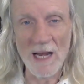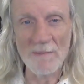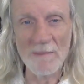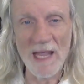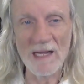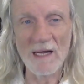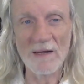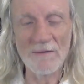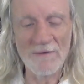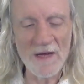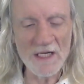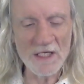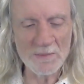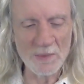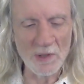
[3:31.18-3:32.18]
made on
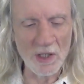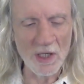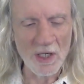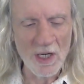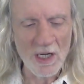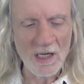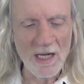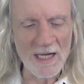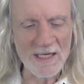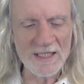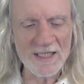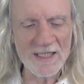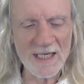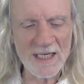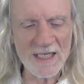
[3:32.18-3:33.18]
Facebook
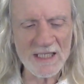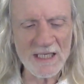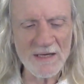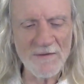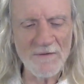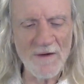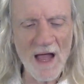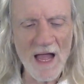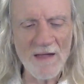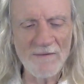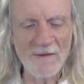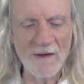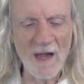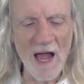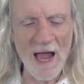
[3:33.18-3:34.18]
got
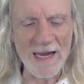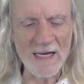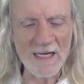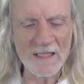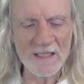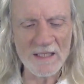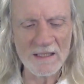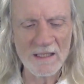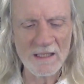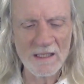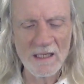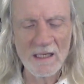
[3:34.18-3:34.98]
65 likes